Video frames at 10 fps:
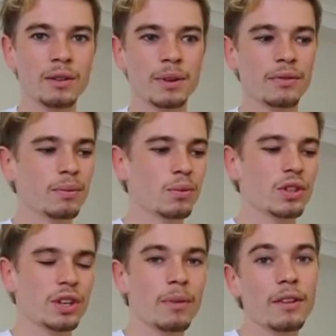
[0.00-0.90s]
I mean, from
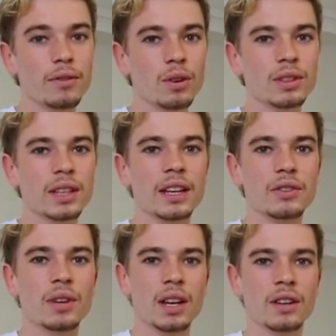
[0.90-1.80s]
watching my vlogs, I
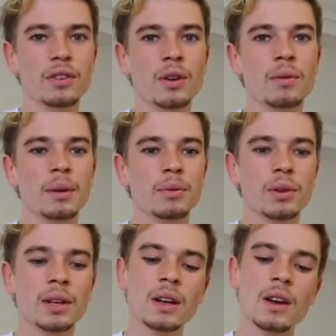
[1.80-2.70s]
guess you kind of know what I'm
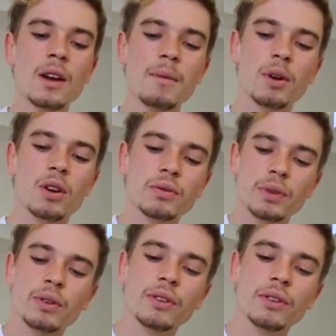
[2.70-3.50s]
doing. Because we do